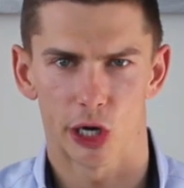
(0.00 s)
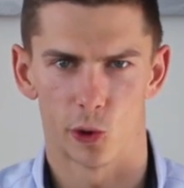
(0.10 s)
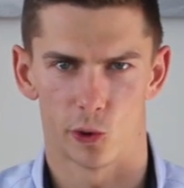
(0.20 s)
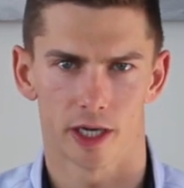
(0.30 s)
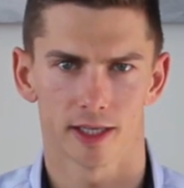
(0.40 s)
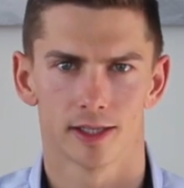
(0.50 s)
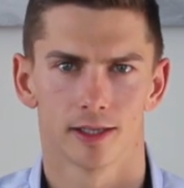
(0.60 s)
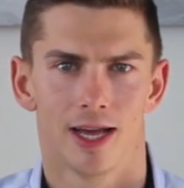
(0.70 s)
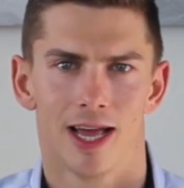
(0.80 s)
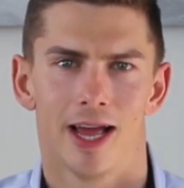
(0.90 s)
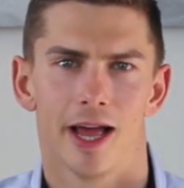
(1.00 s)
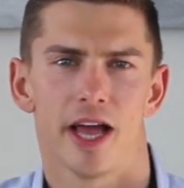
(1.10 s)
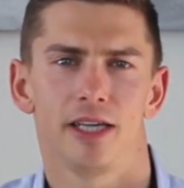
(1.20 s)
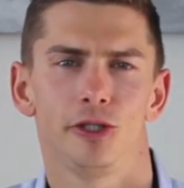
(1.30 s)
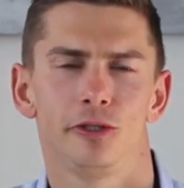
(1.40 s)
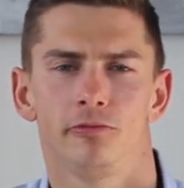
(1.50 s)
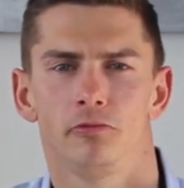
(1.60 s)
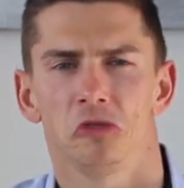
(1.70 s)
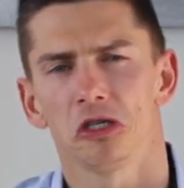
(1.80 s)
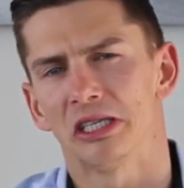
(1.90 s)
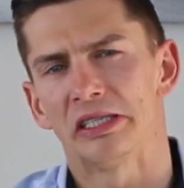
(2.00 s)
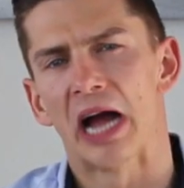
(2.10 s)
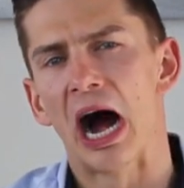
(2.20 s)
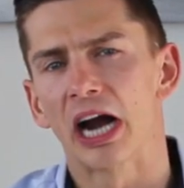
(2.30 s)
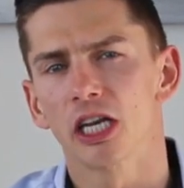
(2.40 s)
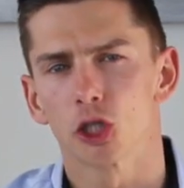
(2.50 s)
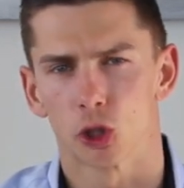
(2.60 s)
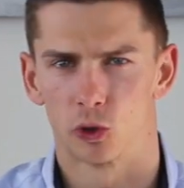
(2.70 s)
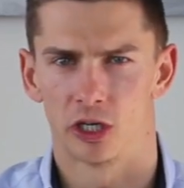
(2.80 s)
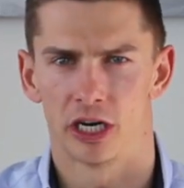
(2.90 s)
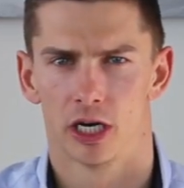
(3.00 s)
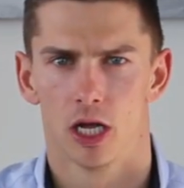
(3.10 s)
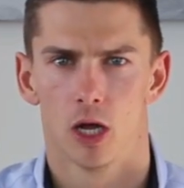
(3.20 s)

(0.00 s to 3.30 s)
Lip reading: a course and you're not entirely sure